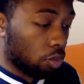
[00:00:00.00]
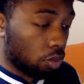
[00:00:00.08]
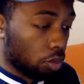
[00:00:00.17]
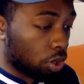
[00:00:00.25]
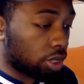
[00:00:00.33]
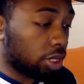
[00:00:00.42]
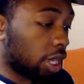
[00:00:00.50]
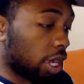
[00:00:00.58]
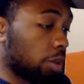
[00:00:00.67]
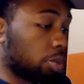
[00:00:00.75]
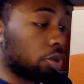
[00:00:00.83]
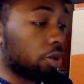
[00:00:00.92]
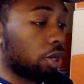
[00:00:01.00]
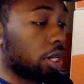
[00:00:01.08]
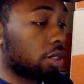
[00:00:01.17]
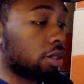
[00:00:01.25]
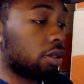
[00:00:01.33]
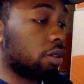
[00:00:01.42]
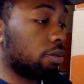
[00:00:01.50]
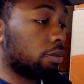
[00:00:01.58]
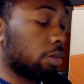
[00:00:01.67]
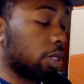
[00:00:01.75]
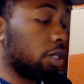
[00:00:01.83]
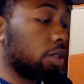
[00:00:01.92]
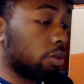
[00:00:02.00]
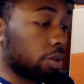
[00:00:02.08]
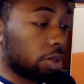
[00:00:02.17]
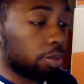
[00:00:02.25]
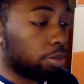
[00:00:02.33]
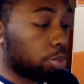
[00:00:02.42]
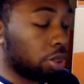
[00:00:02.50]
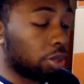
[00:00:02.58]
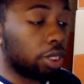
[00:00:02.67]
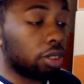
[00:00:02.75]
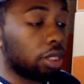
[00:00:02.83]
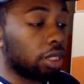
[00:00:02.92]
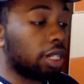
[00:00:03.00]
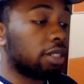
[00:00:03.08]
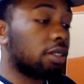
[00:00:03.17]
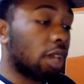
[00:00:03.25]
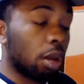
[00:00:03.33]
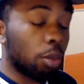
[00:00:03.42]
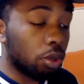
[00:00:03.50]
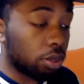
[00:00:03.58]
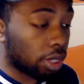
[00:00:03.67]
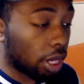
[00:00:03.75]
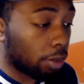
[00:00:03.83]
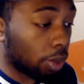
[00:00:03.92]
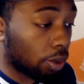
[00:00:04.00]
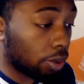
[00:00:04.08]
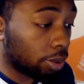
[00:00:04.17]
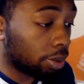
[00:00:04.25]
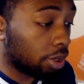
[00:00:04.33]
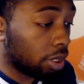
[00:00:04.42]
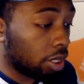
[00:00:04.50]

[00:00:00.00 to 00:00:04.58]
once the game progressed, it was pretty much looking like same old